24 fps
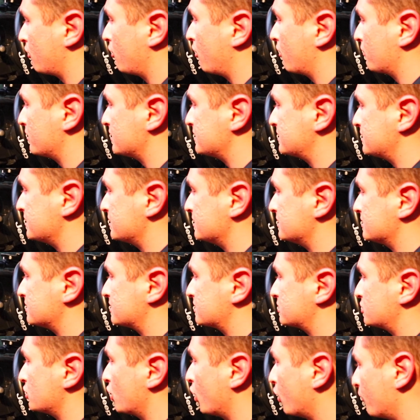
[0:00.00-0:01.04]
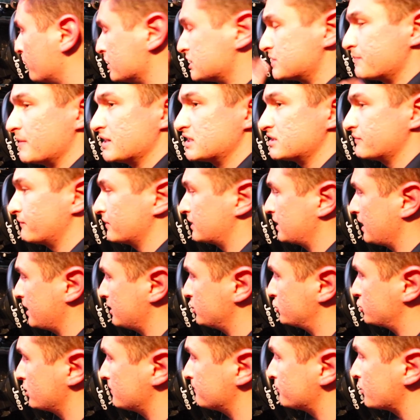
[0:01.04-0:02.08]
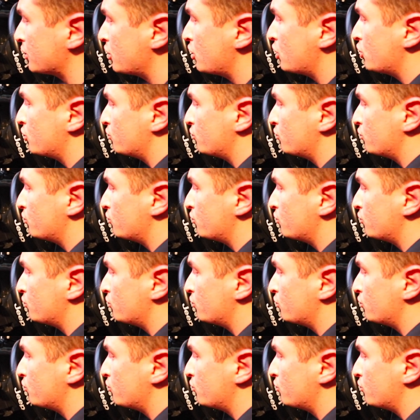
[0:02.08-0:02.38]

our harnesses to OE specification,